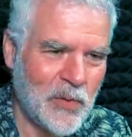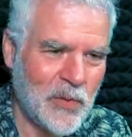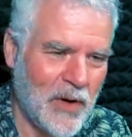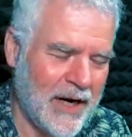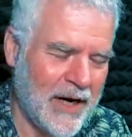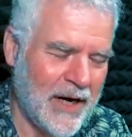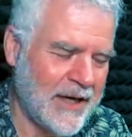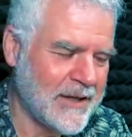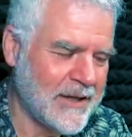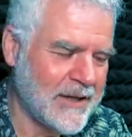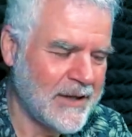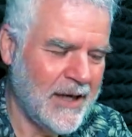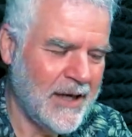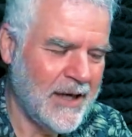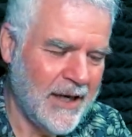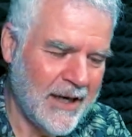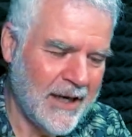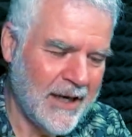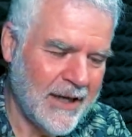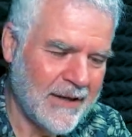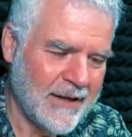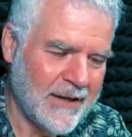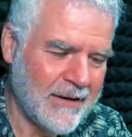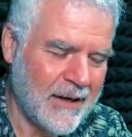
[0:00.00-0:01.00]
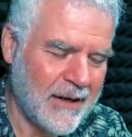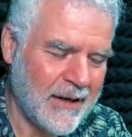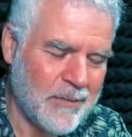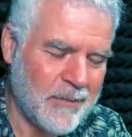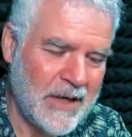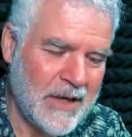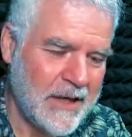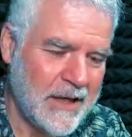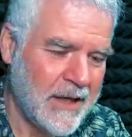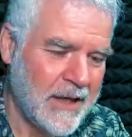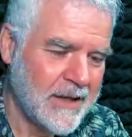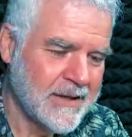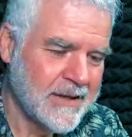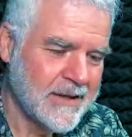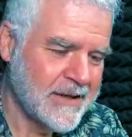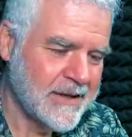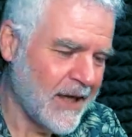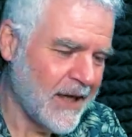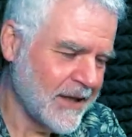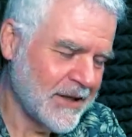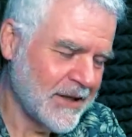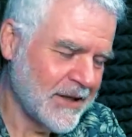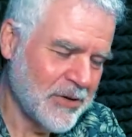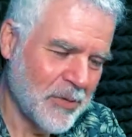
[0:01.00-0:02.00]
weight and um
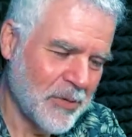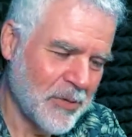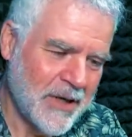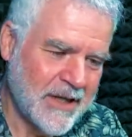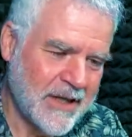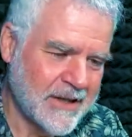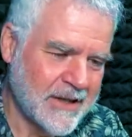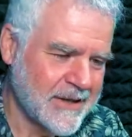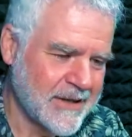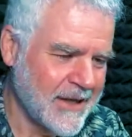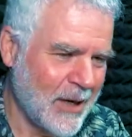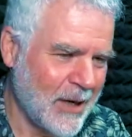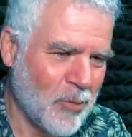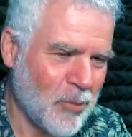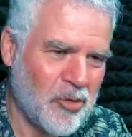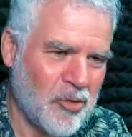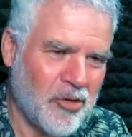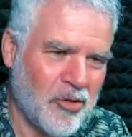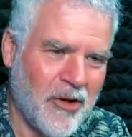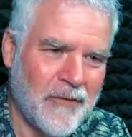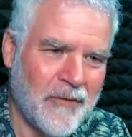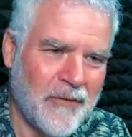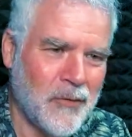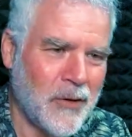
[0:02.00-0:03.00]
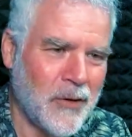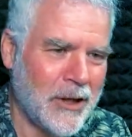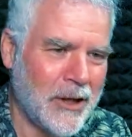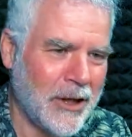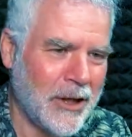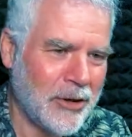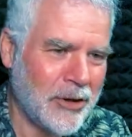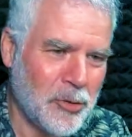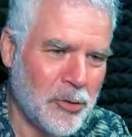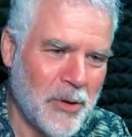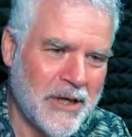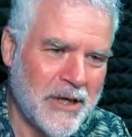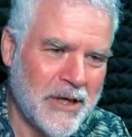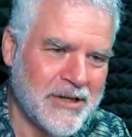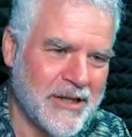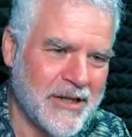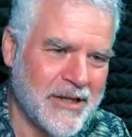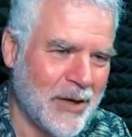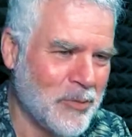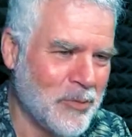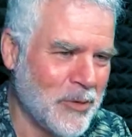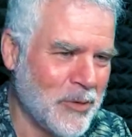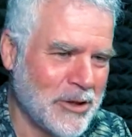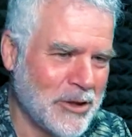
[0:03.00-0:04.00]
started doing the same stuff that I'd always
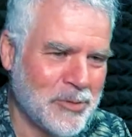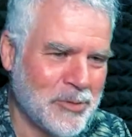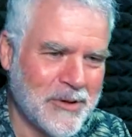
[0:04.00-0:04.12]
done, which